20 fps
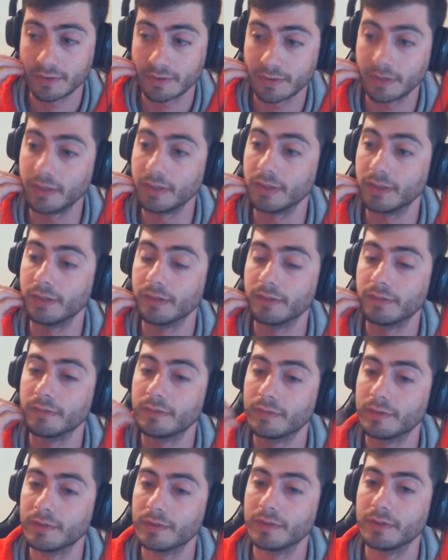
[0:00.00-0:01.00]
and
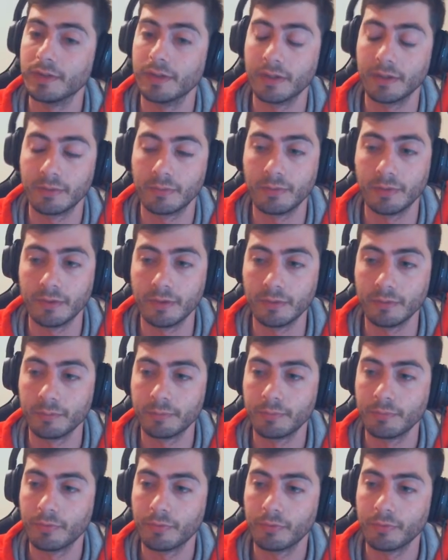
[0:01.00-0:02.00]
like
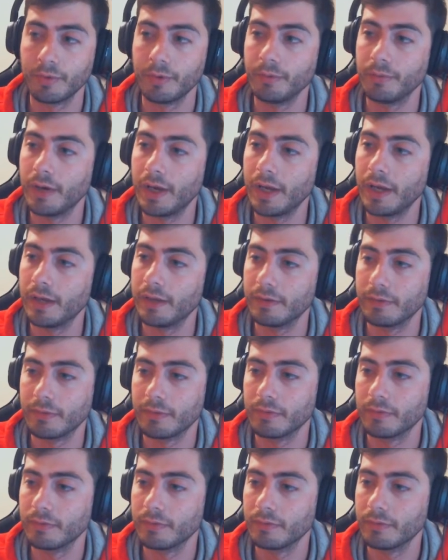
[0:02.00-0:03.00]
3 rat
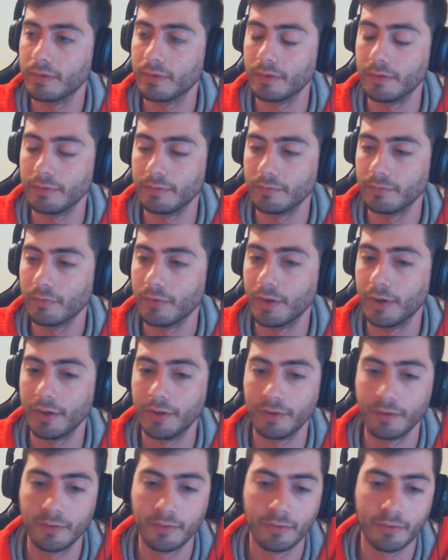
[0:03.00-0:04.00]
or
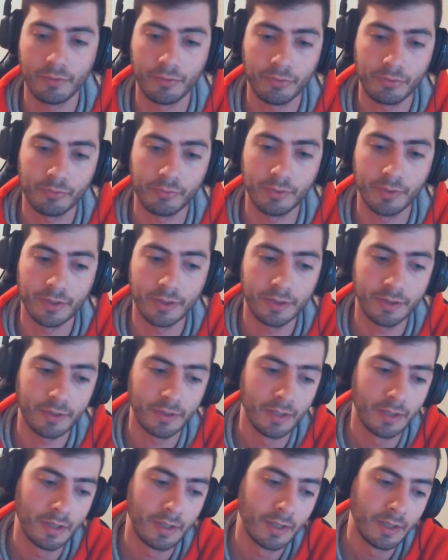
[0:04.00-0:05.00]

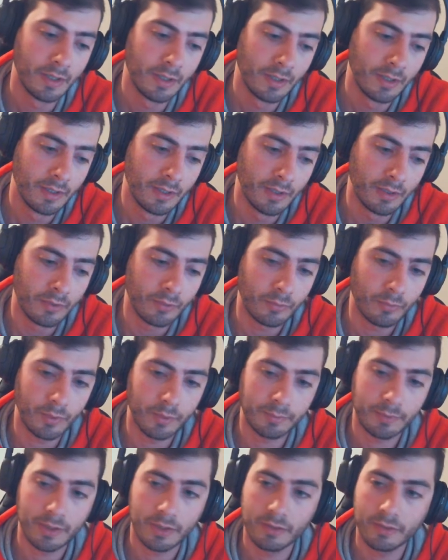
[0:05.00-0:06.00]
3
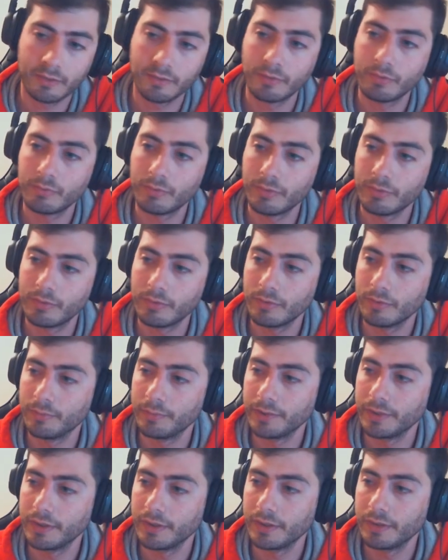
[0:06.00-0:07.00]
whiptail, 3
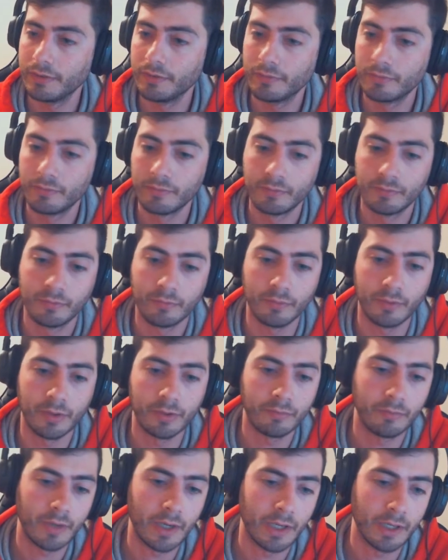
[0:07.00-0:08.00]
thoroughblade,
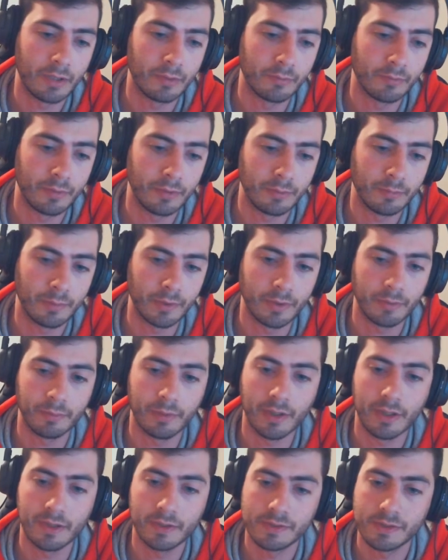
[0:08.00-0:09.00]
1 rat, 1 bunny
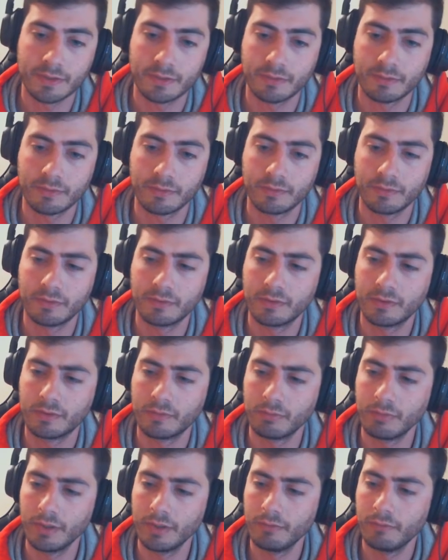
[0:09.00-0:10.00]
blast,
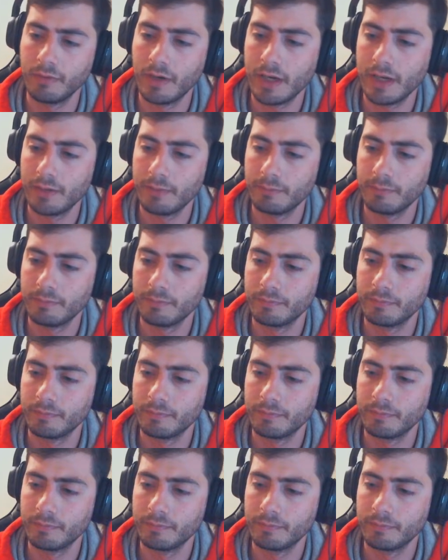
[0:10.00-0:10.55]
3 ram,